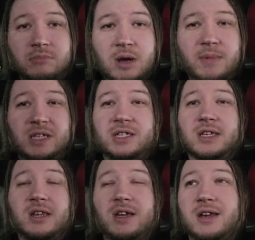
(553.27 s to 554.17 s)
I'm not
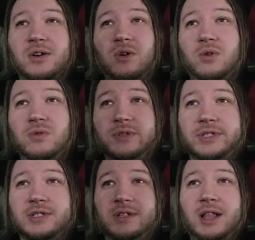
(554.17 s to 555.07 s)
setting any kind of goals
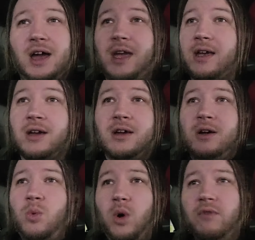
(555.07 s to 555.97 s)
in like
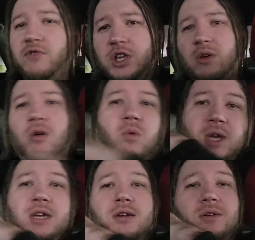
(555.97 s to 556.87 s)
one video a
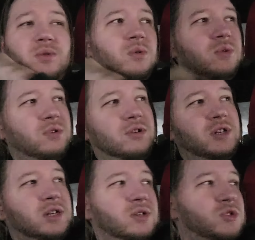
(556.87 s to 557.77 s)
week, or,
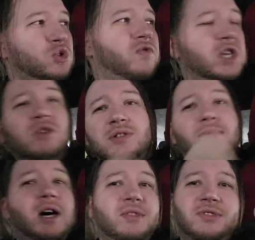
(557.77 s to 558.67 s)
you know, two videos a
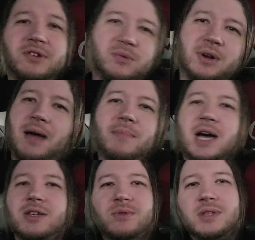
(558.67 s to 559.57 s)
month, or what. I'm
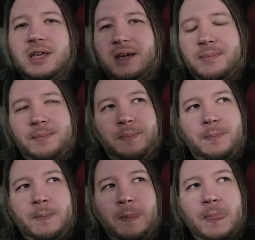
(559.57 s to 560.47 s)
not doing that.
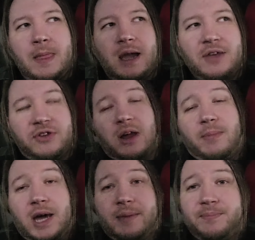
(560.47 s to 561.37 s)
I thought
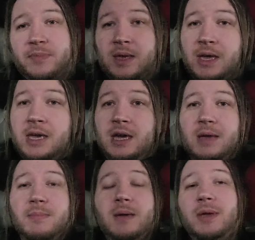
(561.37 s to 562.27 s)
about it,
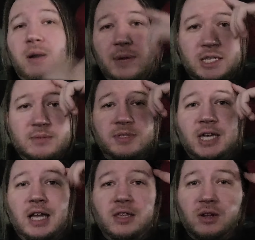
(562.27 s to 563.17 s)
and maybe I'll make some
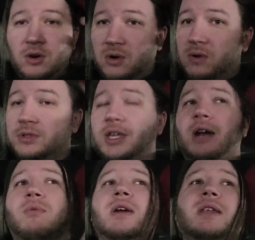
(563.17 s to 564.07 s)
silent goals that
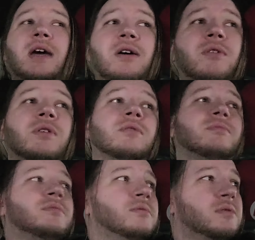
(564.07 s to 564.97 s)
I write down
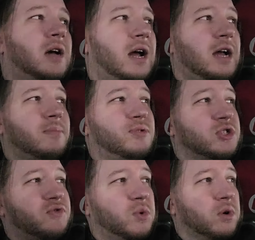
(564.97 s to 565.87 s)
and I
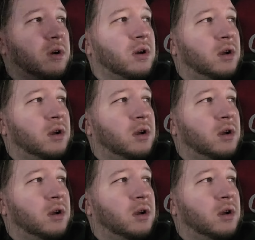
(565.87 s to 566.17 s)
push for.